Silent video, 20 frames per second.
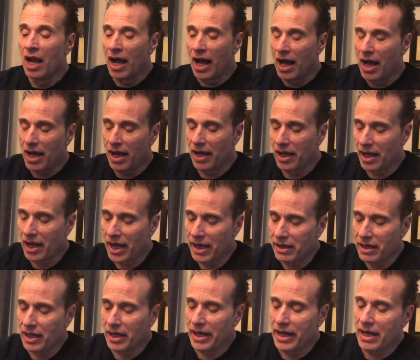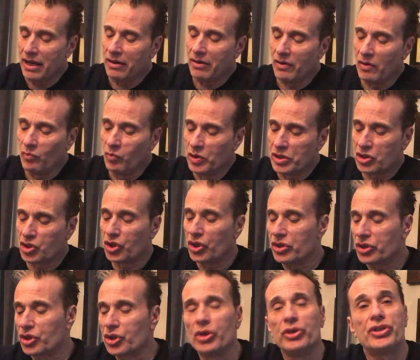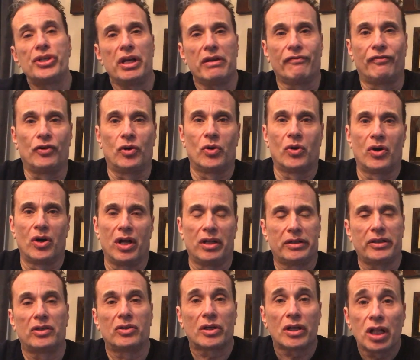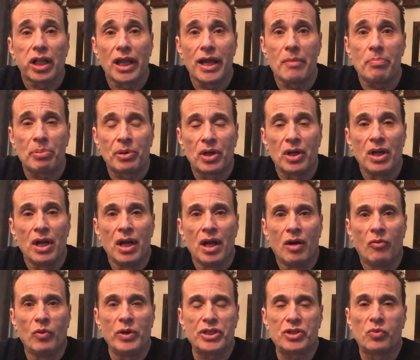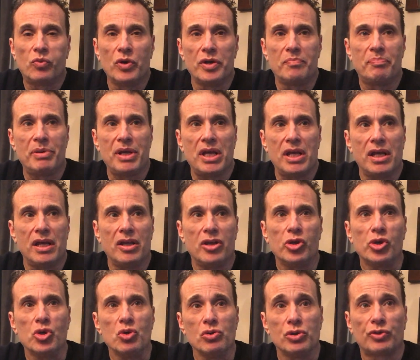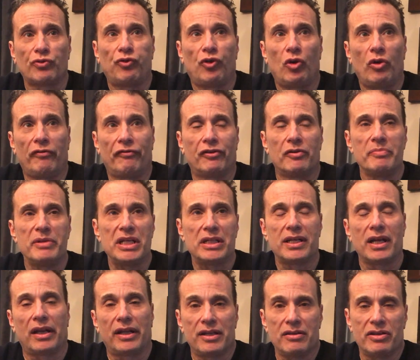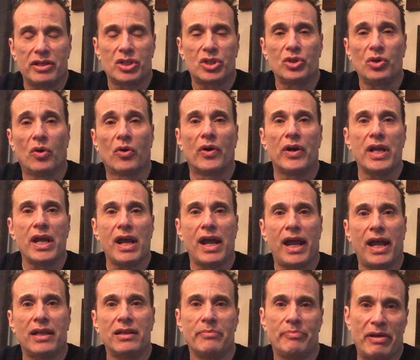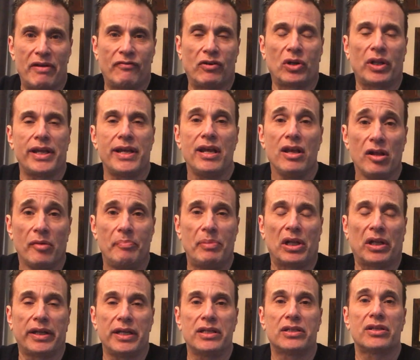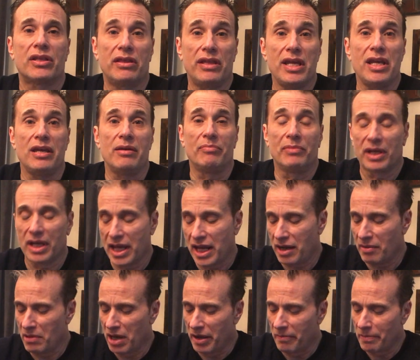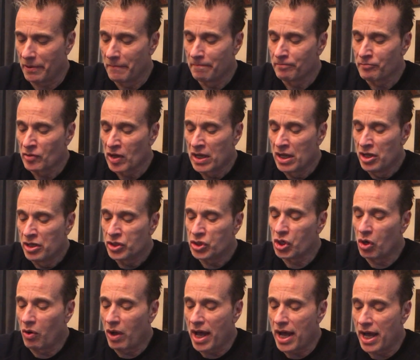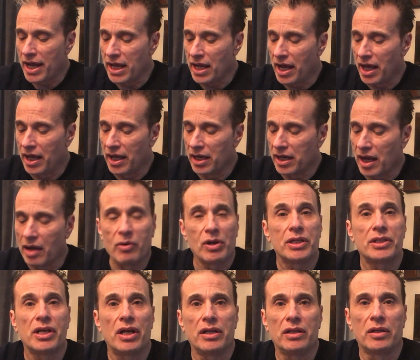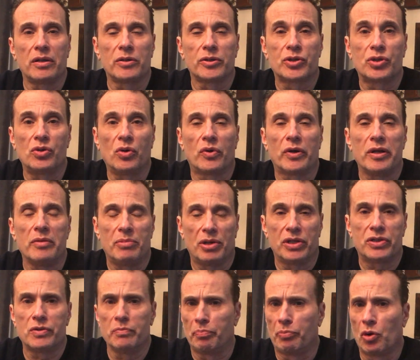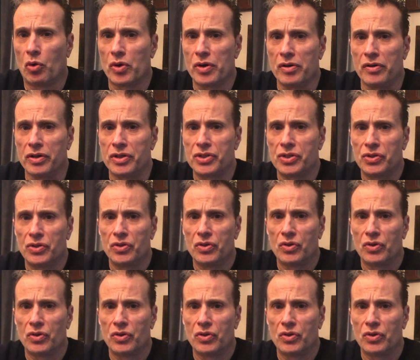I was searching for a little clip which would be useful for me telling this story, and the Beverly Hillbillies theme came up. So I want to tell you a little story, but it's important